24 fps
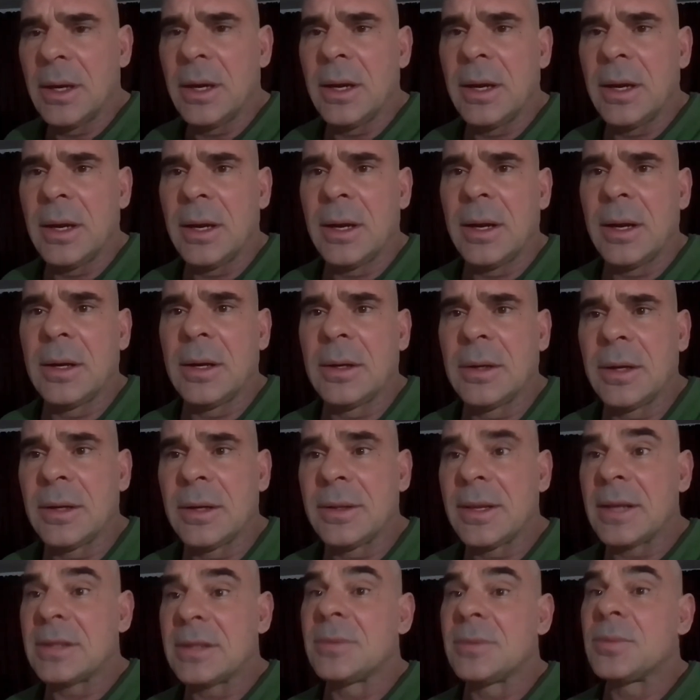and hit
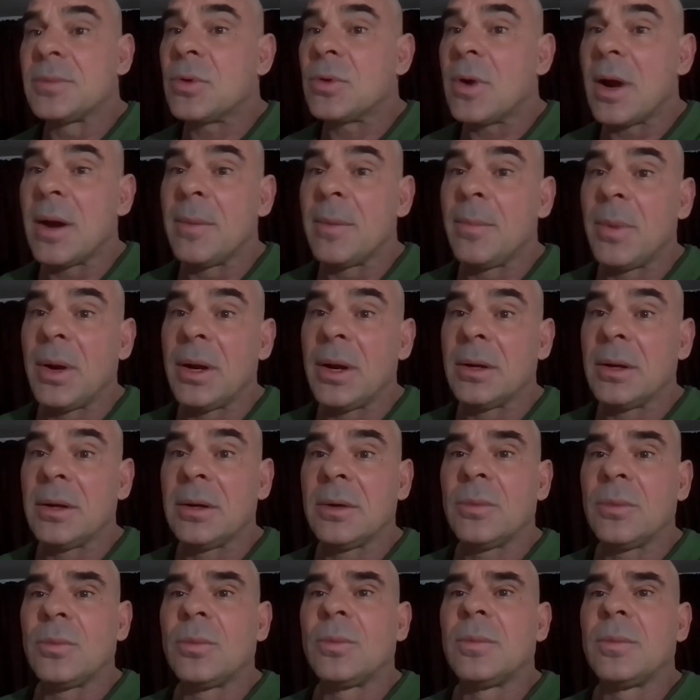that subscribe button.
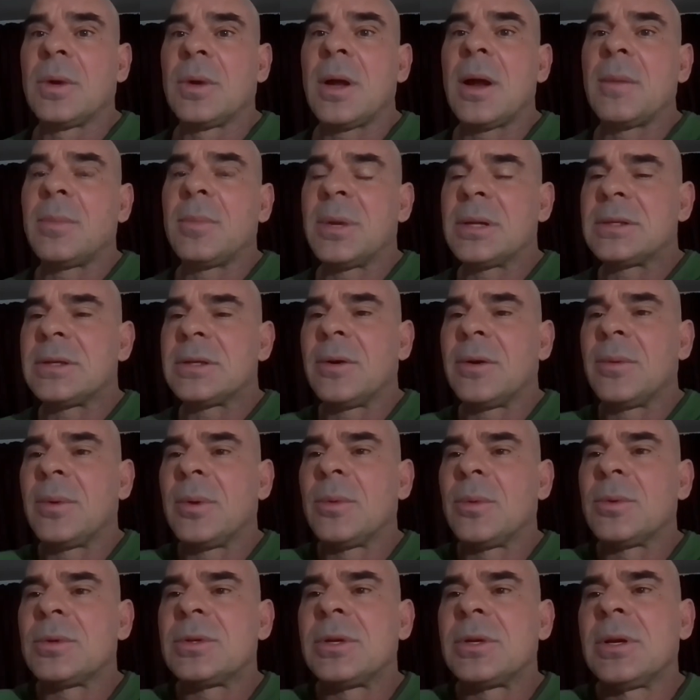God bless everybody.
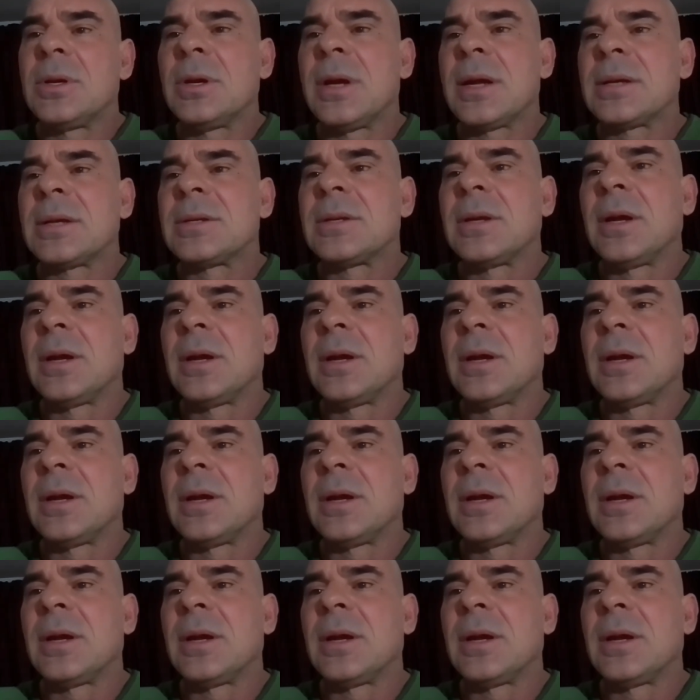We'll see you next